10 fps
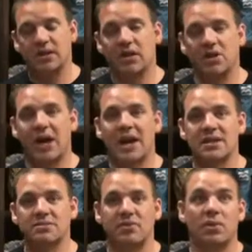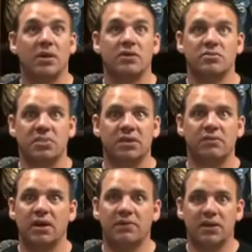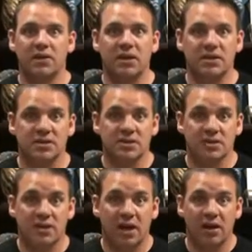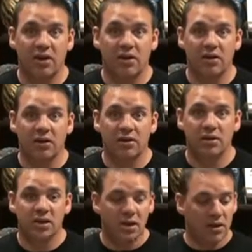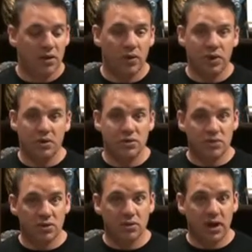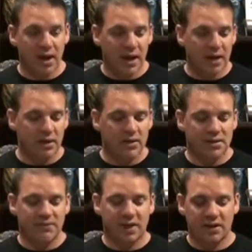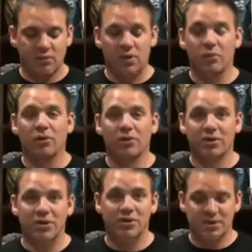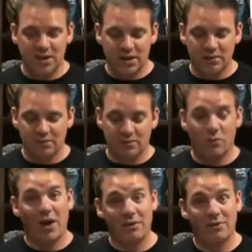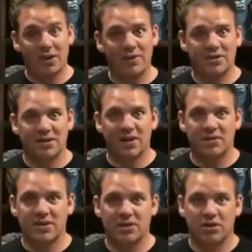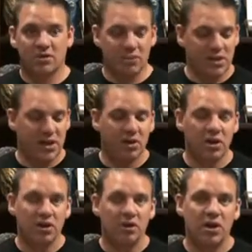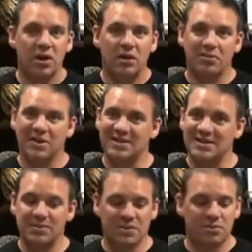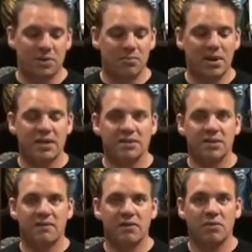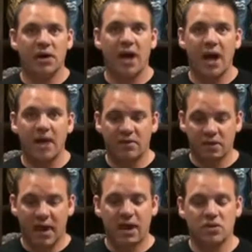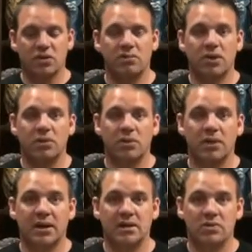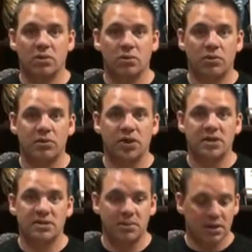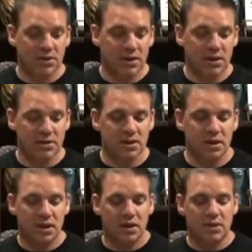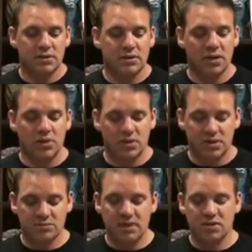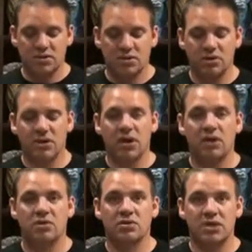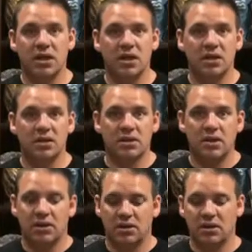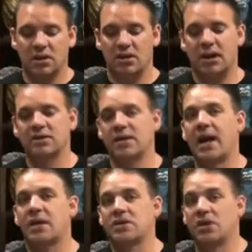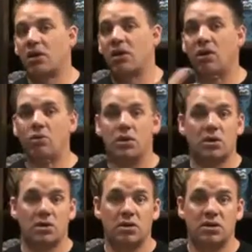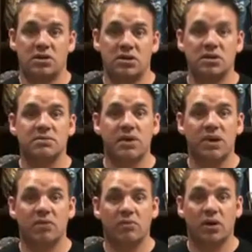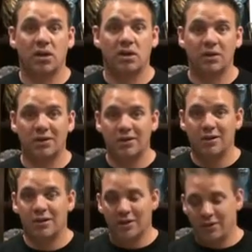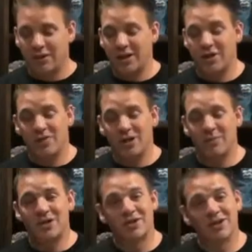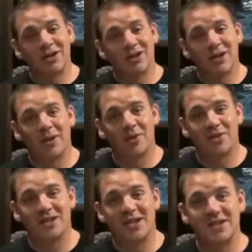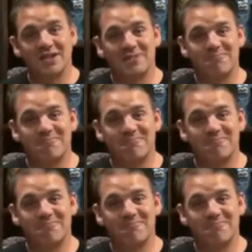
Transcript: the grasp of what those big fluffy things in the sky are. The only concern I had is the fact that we were using white fluffy stuff as our material, but it seems to be the best stuff that we have to actually be able to make this work. We've tried some other things, and so just make sure that they understand that the clouds are actually all water and it's just made of water. Thank you very much, and good luck with your science.